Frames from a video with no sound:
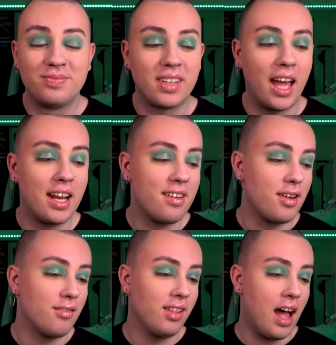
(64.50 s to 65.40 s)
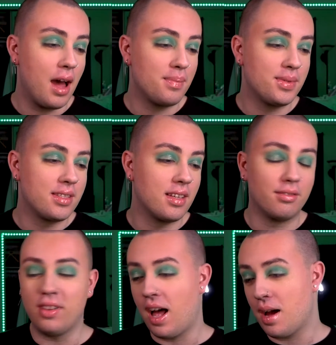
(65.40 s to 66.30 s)
And if it flops, it
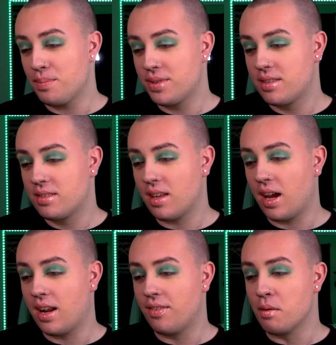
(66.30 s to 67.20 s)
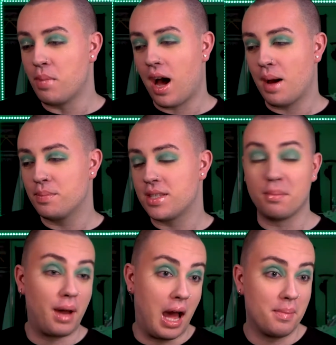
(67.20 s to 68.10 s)
flops. And if it bops, it
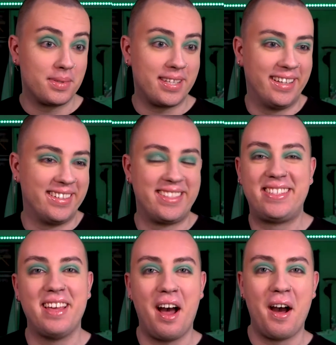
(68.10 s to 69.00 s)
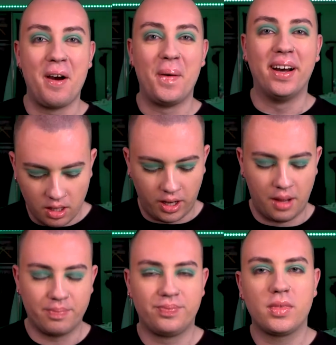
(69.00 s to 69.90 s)
bops. So, okay,
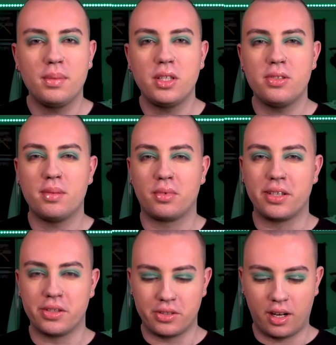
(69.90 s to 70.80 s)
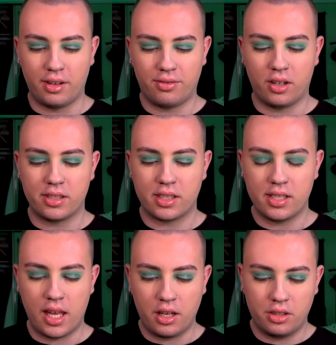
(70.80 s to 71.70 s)
let me do some research on it first, because
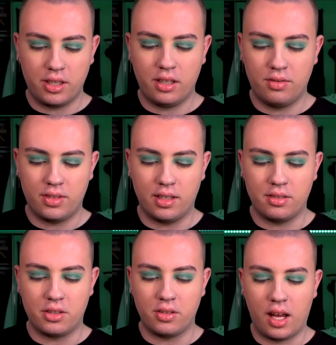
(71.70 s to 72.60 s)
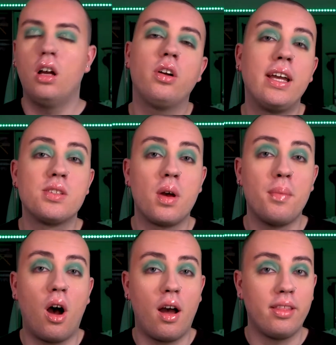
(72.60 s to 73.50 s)
I actually didn't do that. Okay, so I'm
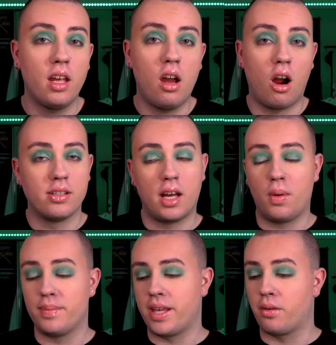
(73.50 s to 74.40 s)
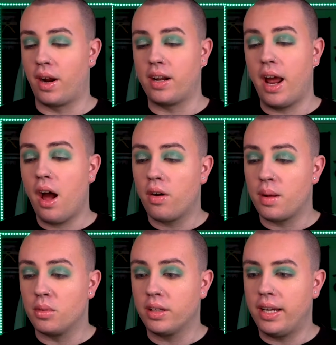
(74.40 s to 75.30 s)
on the Ardell website right now, and
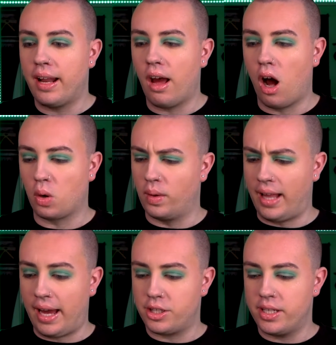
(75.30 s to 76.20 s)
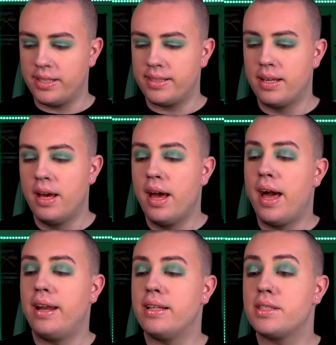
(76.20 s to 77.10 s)
I'm looking at Aqua lashes,
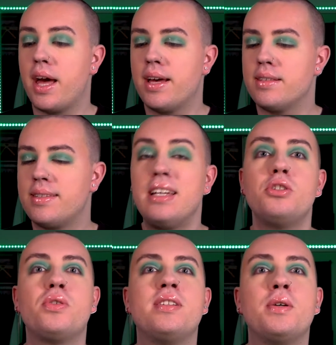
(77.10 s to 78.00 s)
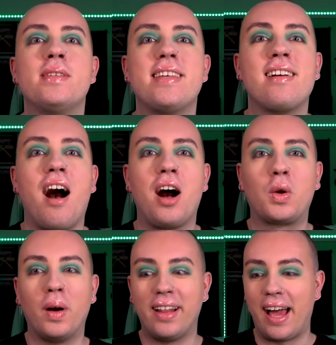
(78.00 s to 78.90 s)
and it says, introducing
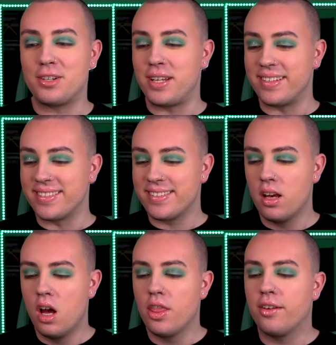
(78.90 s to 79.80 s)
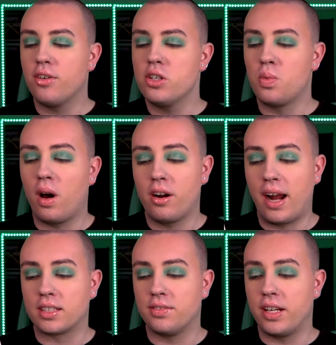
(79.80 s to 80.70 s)
Aqua lashes, the first
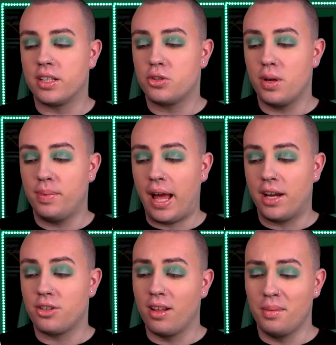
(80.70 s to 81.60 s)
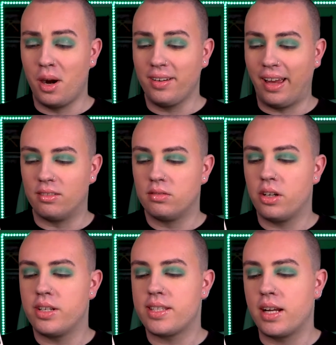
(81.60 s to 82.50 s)
water-activated strip lash on the market. They're
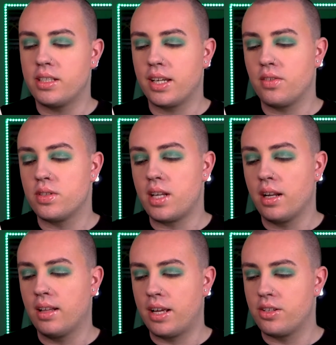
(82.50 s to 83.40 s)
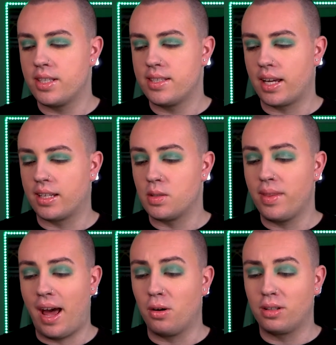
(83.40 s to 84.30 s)
designed to give you stunning lashes in seconds
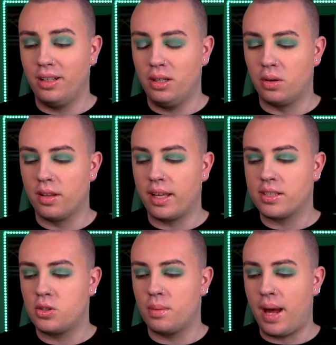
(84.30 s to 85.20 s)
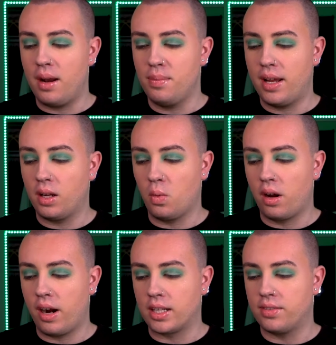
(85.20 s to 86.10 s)
without glue, thanks to a patent-pending
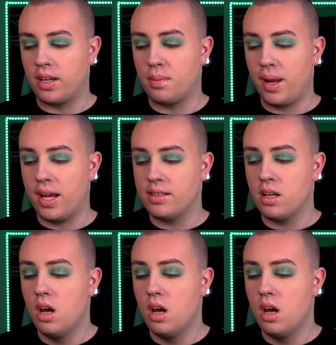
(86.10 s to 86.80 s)
water-activated band.